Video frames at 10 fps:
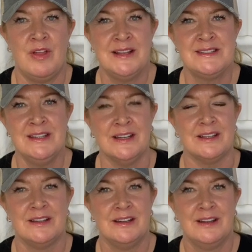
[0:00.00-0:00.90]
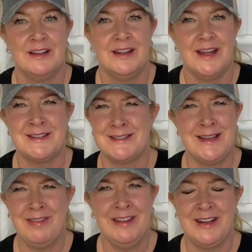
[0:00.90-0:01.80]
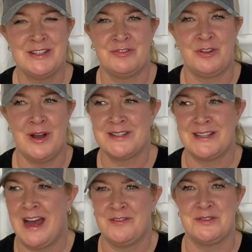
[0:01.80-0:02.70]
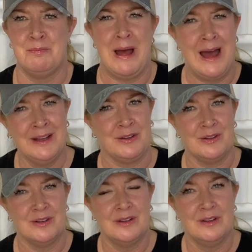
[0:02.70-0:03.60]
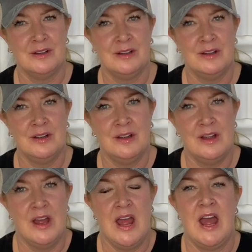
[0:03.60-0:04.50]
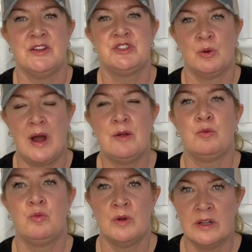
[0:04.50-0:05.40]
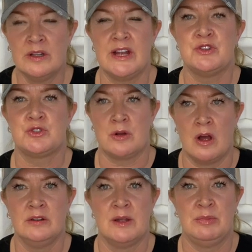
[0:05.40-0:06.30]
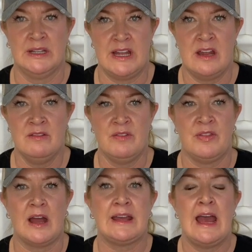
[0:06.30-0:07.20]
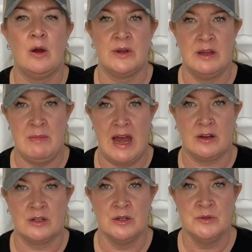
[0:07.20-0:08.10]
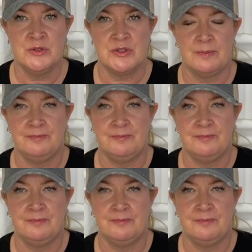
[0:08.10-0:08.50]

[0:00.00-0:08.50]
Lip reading: That's it. It's nothing for us to have to battle. And so I really strongly believe that counting macros